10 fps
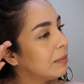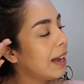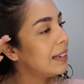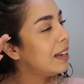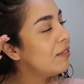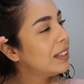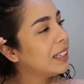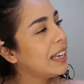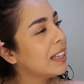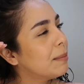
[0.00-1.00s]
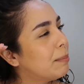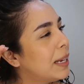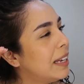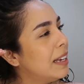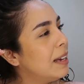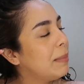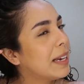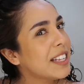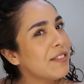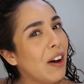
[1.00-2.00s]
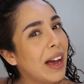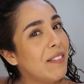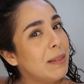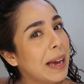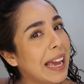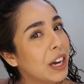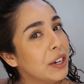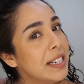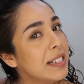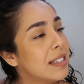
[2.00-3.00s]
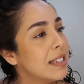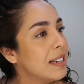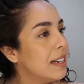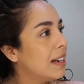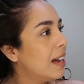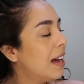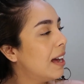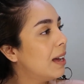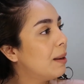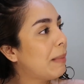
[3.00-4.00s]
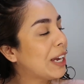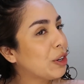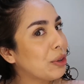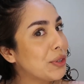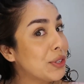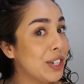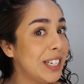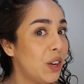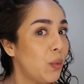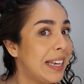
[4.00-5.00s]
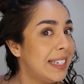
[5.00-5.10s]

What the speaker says: I love the length, but because of how heavy my hair is, my curls start to get weighed